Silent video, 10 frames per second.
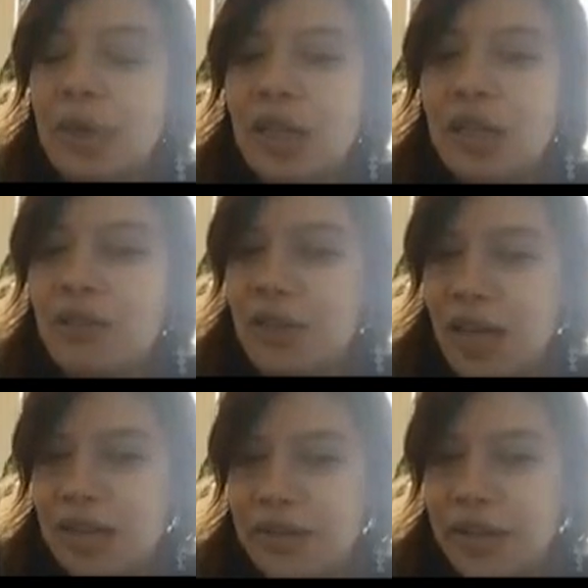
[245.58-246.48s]
of last
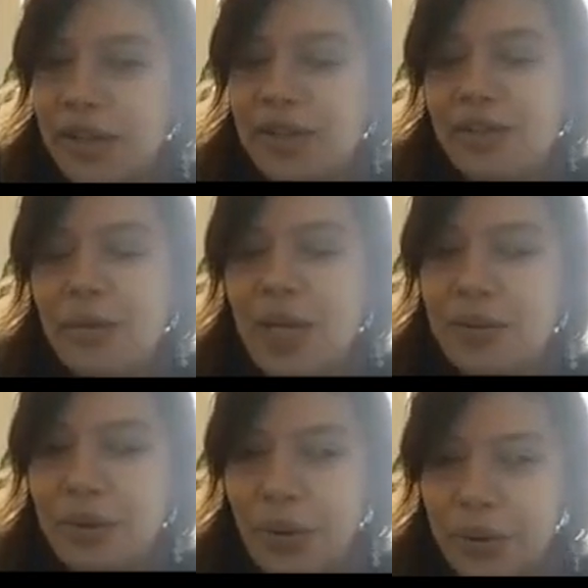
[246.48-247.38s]
year, so not too
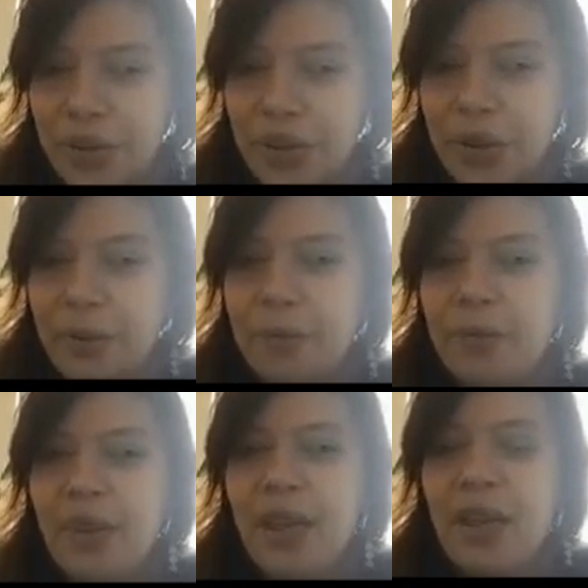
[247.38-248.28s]
long ago,
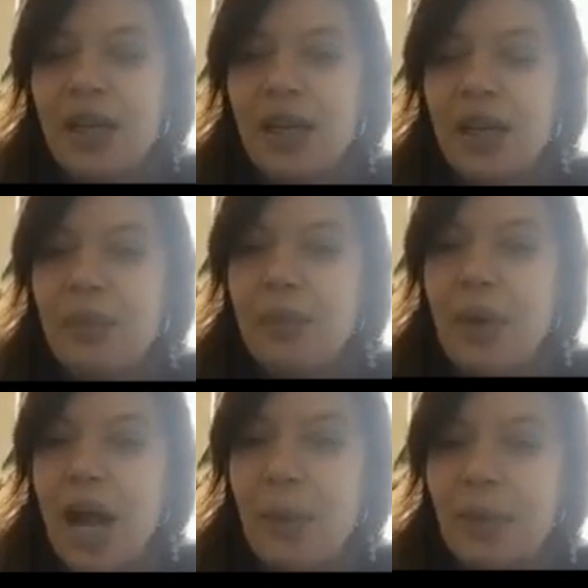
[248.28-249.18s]

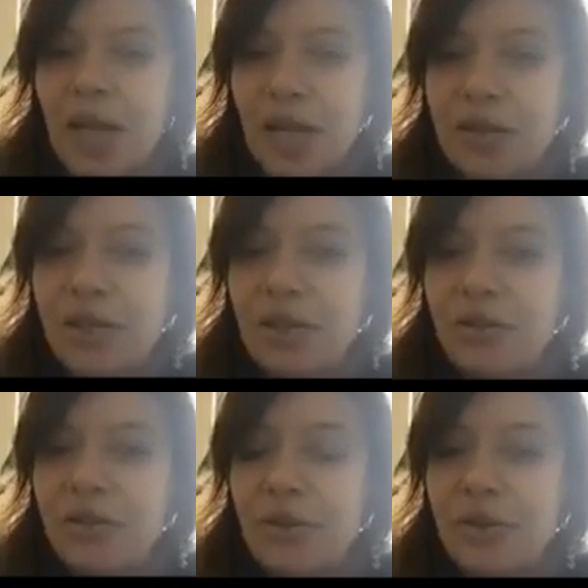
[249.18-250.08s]
Apple actually
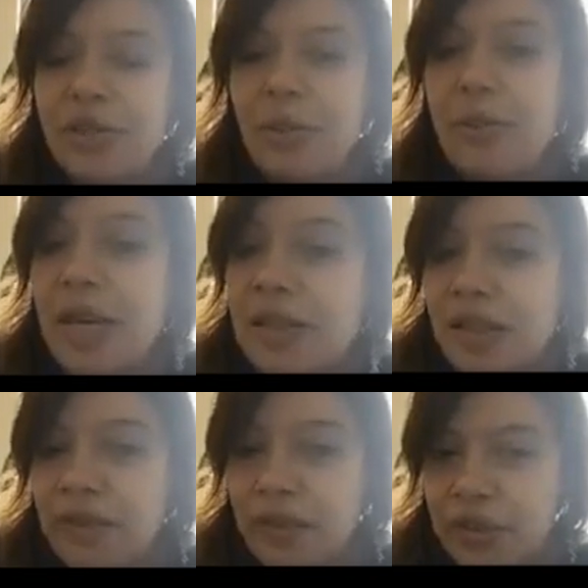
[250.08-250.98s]
introduced a basic
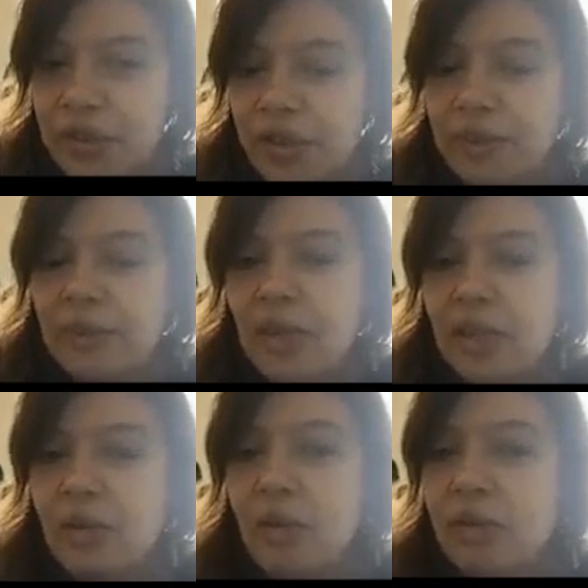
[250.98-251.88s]
version. It's
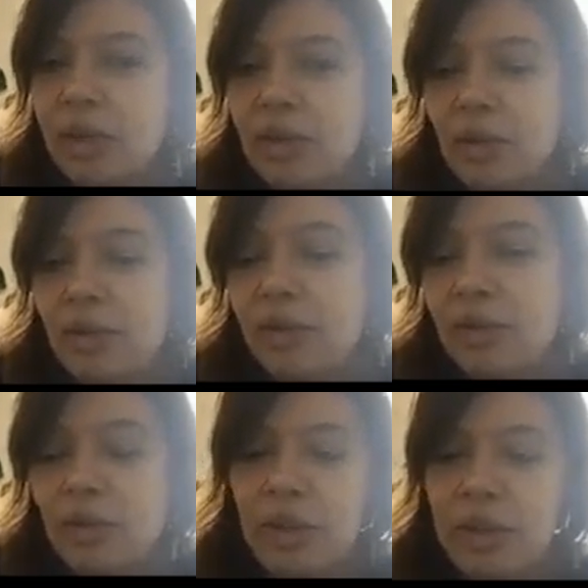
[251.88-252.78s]

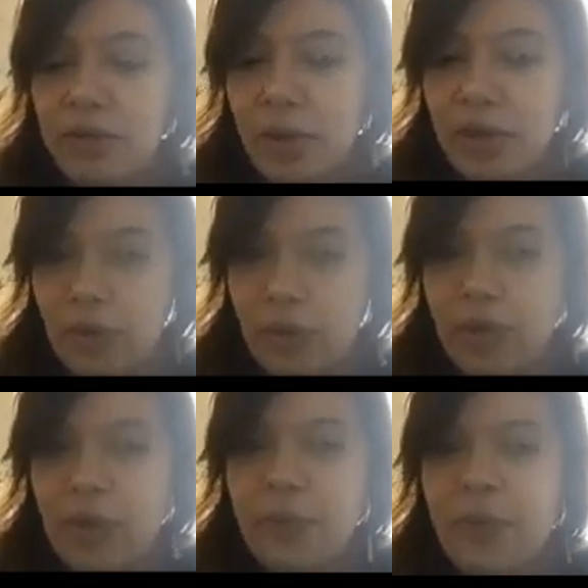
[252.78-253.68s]
US only.
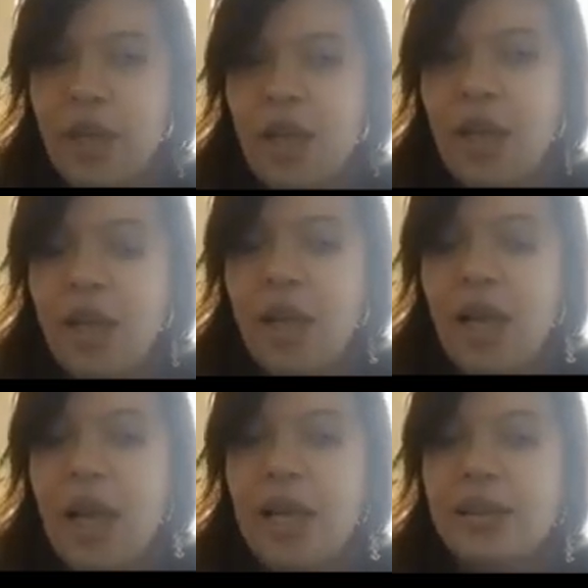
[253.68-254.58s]

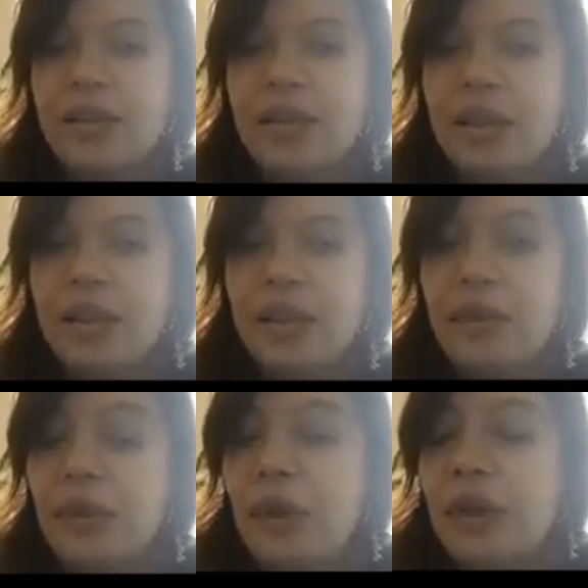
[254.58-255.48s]
And if you
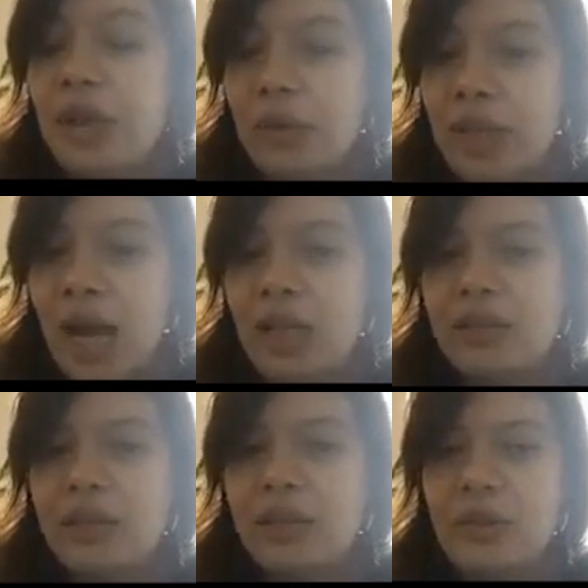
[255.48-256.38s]
don't know that, the
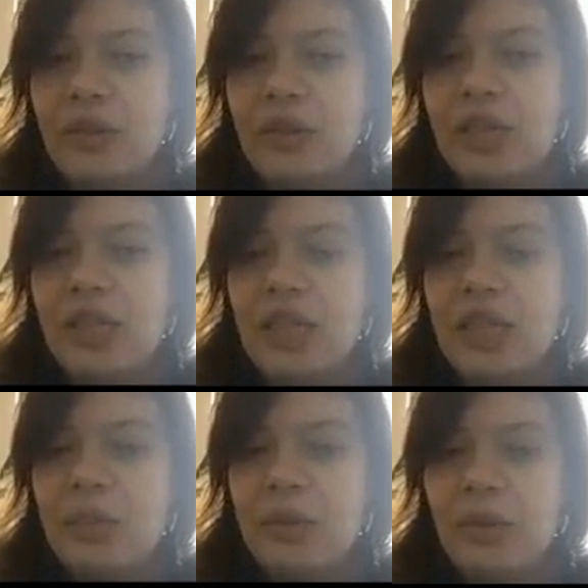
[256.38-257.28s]
differences
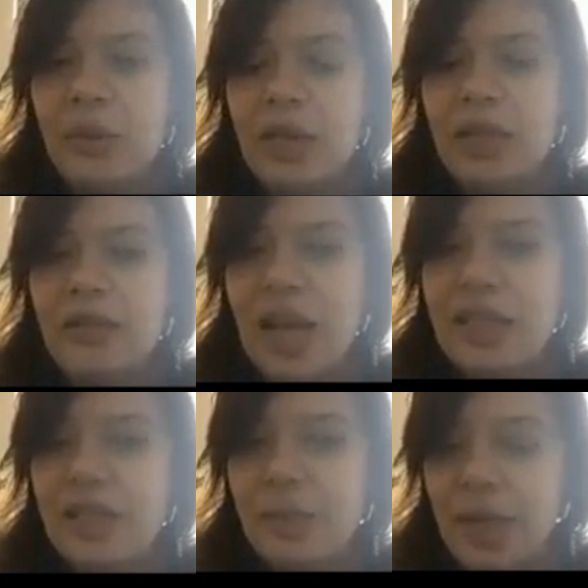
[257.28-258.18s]
between advanced and
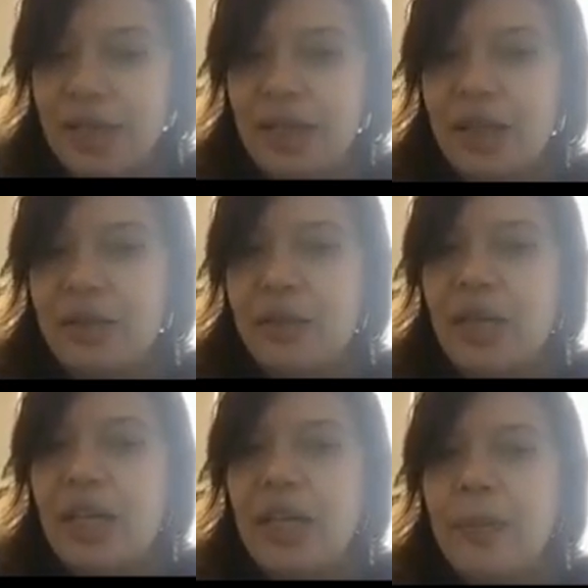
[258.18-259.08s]
basic are
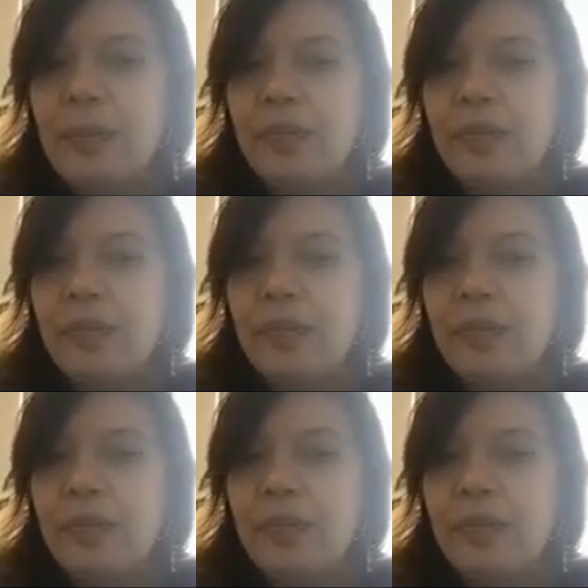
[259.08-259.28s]
really